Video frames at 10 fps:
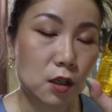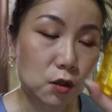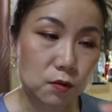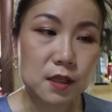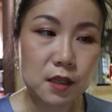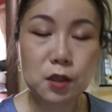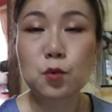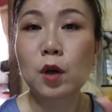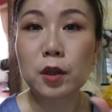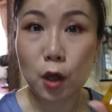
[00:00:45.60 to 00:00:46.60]
use this
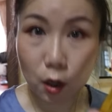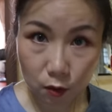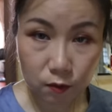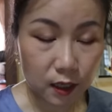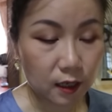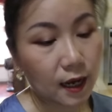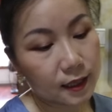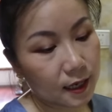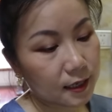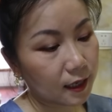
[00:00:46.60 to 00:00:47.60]
one only,
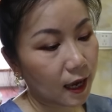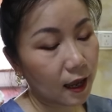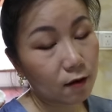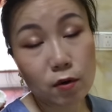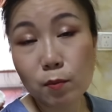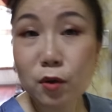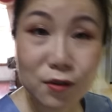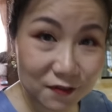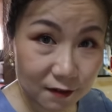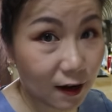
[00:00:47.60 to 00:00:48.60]
and it can
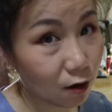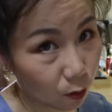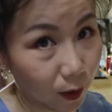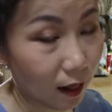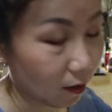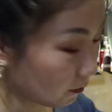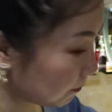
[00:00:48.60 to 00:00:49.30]
remove very well.